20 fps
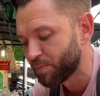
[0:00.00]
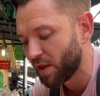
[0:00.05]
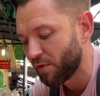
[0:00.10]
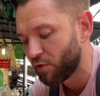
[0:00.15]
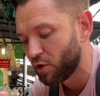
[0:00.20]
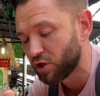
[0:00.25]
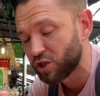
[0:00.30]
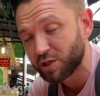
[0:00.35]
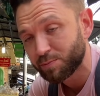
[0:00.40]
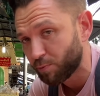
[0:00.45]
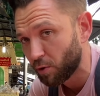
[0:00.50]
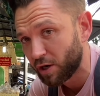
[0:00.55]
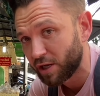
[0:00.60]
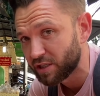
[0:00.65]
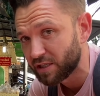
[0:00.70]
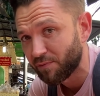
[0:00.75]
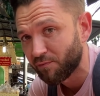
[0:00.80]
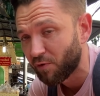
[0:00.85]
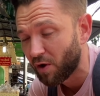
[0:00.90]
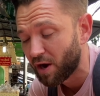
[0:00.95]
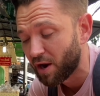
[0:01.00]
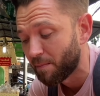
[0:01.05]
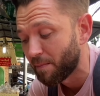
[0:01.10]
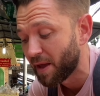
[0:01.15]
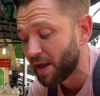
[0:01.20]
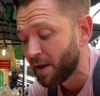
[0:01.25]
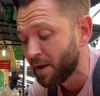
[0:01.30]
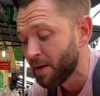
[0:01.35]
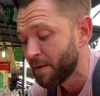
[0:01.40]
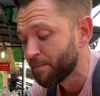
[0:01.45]
if you just put this in front of
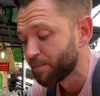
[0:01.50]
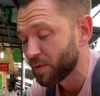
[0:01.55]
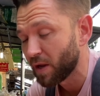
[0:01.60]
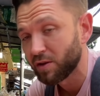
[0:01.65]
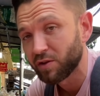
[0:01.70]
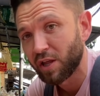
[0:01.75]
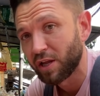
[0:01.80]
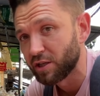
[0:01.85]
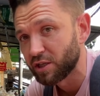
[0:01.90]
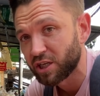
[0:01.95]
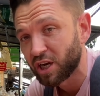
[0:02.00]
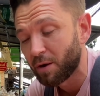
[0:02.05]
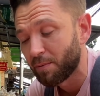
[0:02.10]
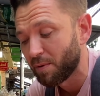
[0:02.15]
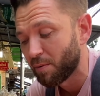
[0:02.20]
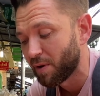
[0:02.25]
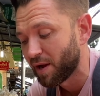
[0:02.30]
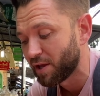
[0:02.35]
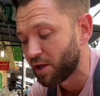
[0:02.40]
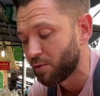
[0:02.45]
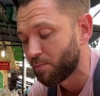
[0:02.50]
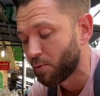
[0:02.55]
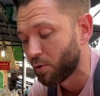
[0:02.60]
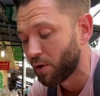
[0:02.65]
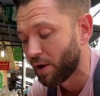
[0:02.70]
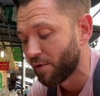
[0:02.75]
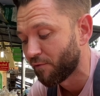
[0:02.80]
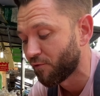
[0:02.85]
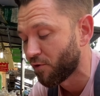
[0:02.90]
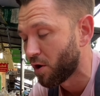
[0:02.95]
me and didn't tell me where you
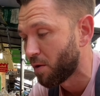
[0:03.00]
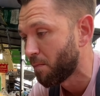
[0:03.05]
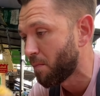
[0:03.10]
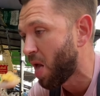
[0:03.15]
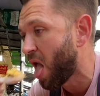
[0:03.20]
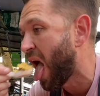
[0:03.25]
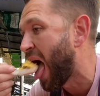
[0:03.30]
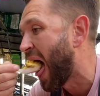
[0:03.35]
bought it from,